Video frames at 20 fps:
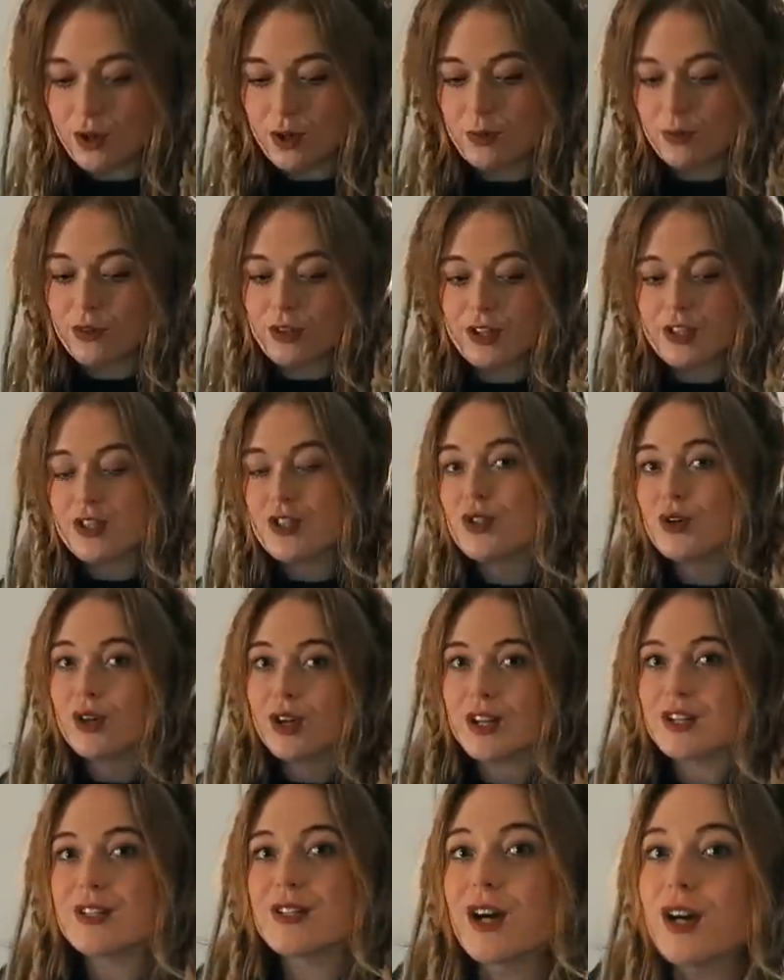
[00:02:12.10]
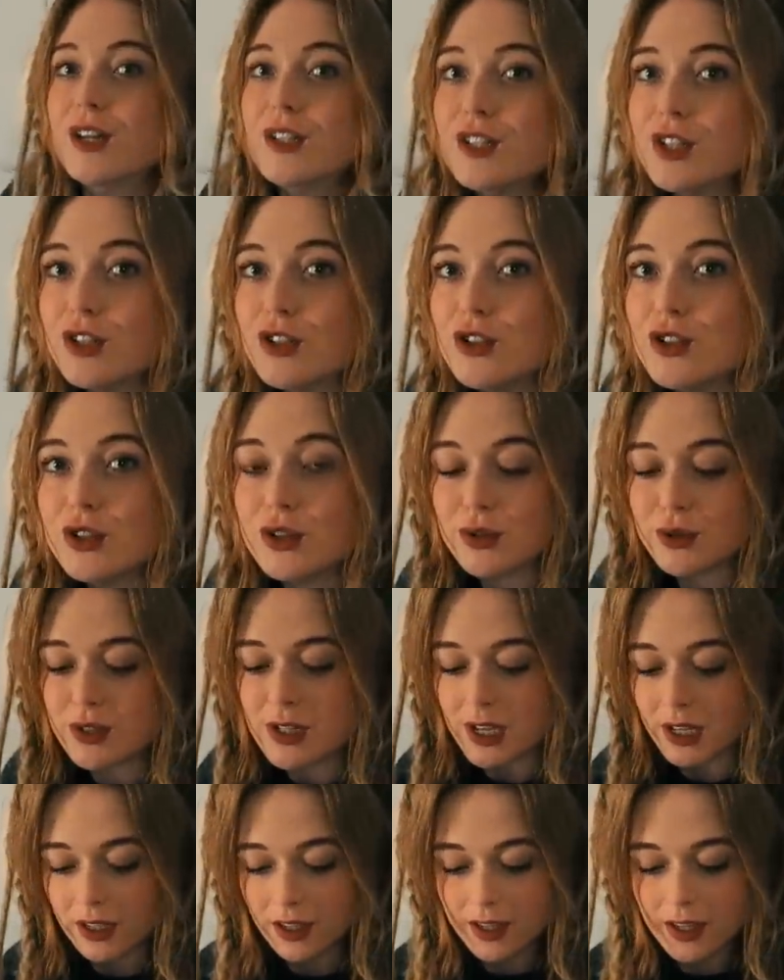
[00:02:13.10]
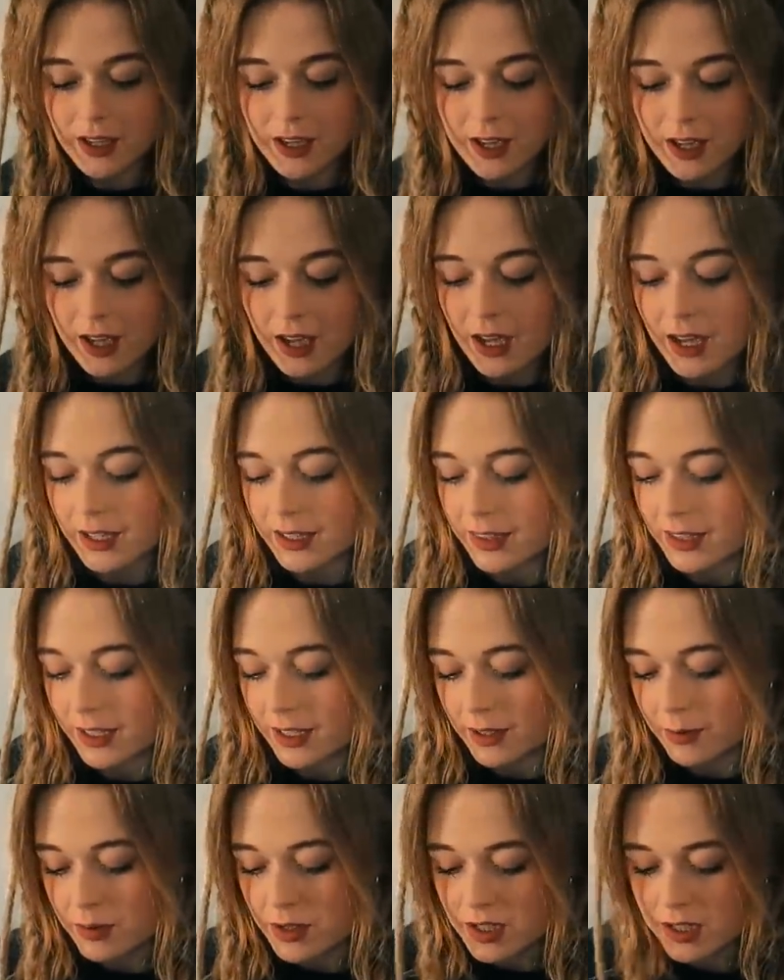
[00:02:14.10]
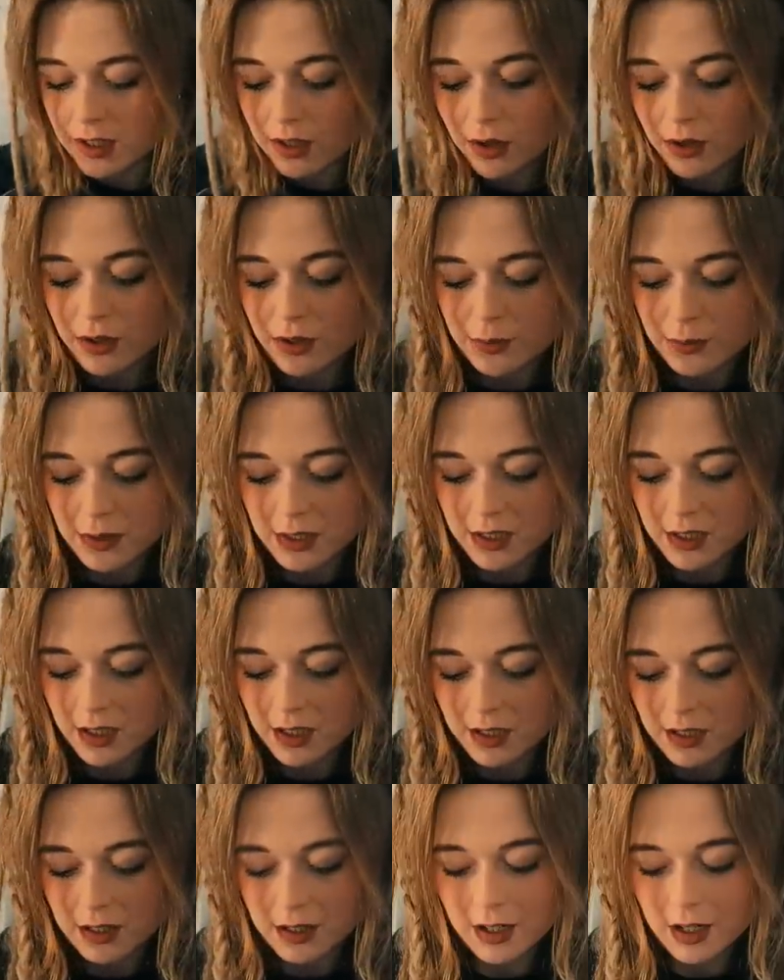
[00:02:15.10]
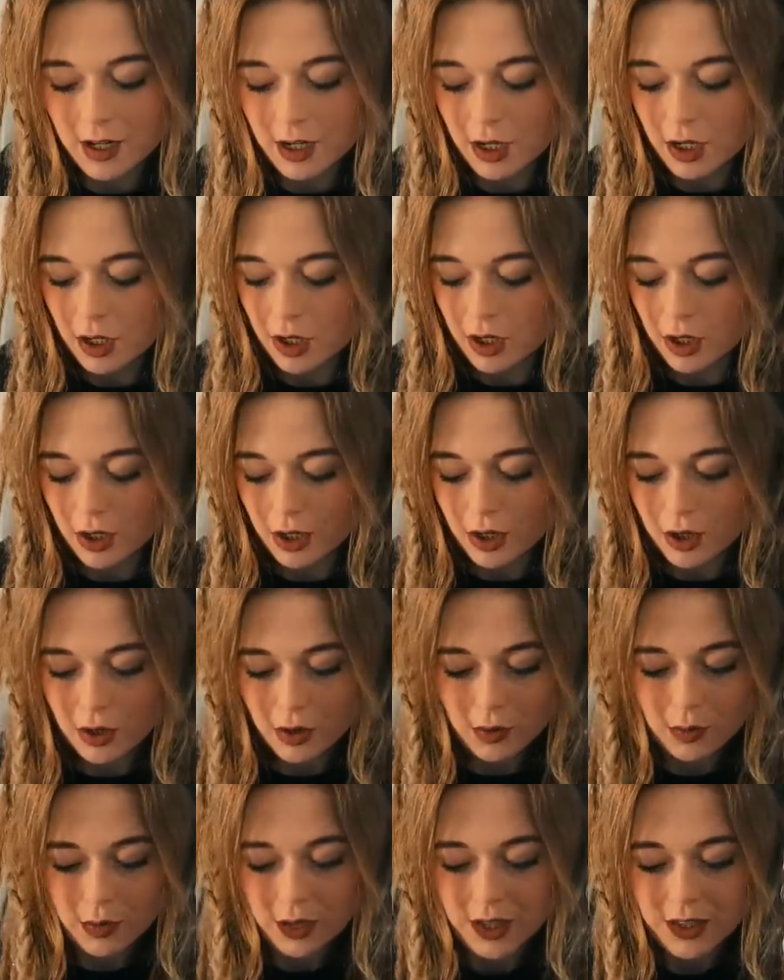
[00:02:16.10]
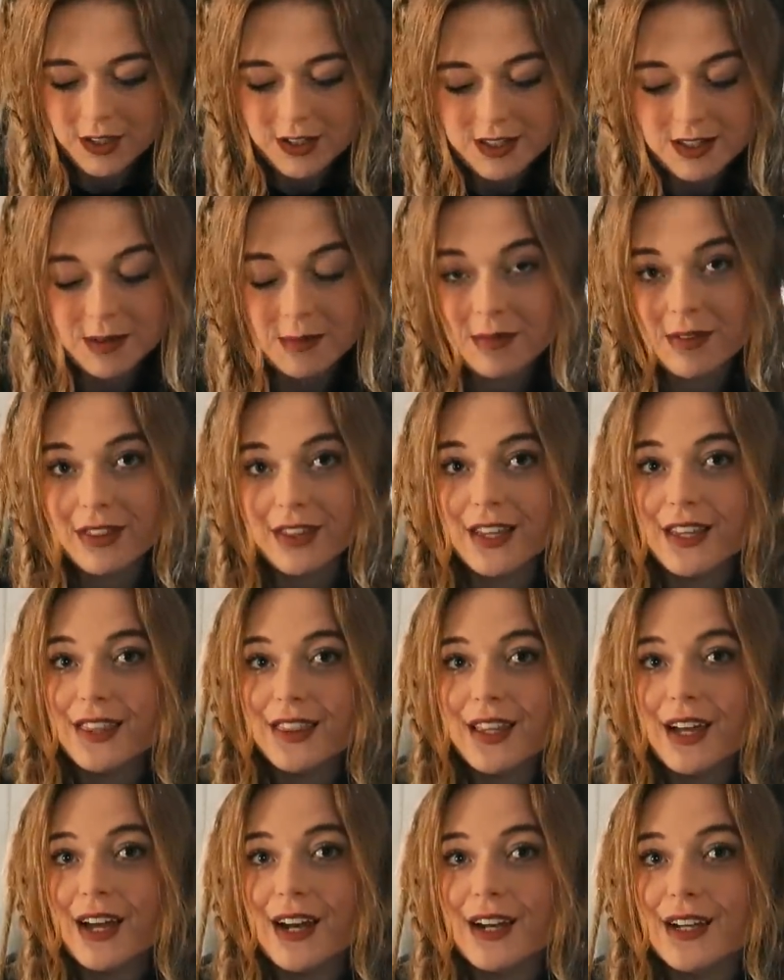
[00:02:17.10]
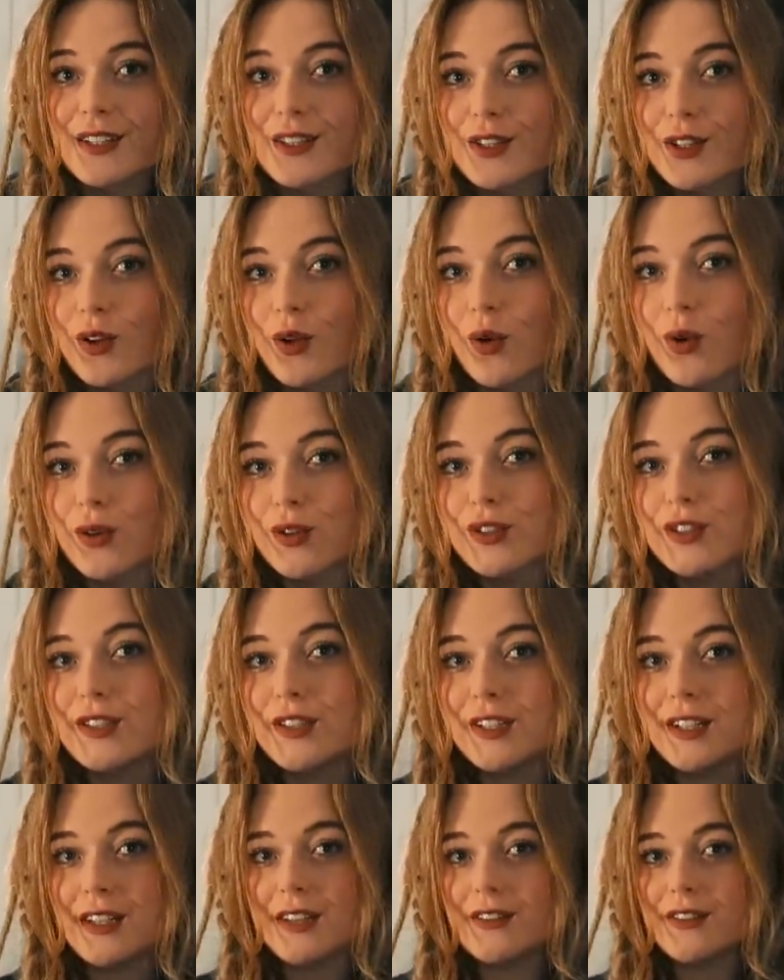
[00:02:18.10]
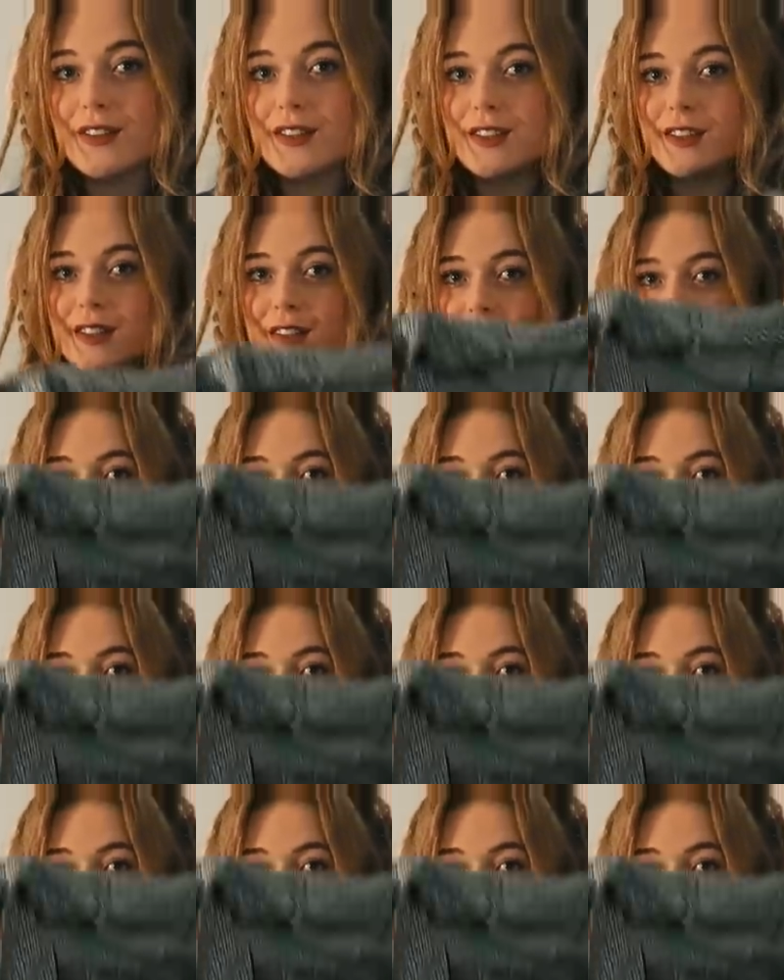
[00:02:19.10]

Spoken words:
I'm ready to get started shooting. I think I'm just going to begin with something that has long sleeves.